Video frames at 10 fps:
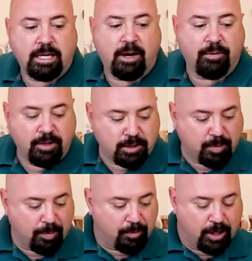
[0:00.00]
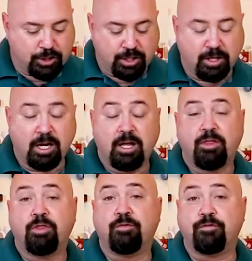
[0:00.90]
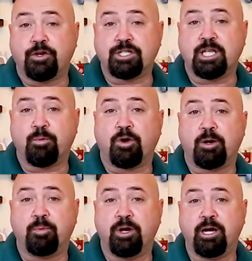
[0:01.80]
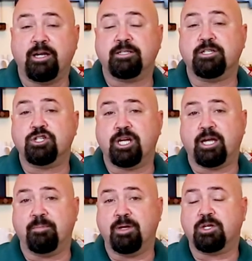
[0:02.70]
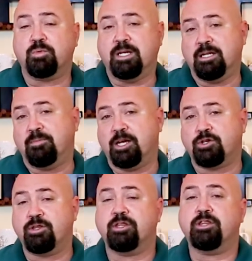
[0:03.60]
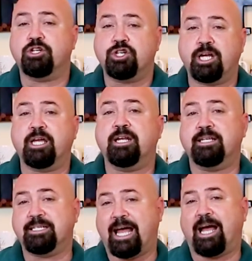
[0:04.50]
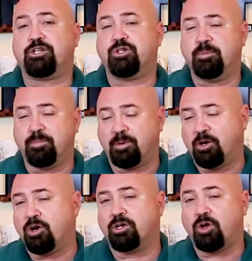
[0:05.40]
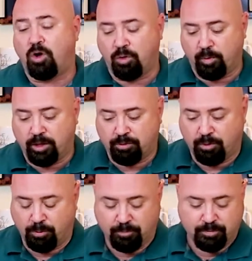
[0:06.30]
Now in this preparation, the first thing we're gonna put in is the chicken, because we need to make sure that the chicken is actually cooked all the way through.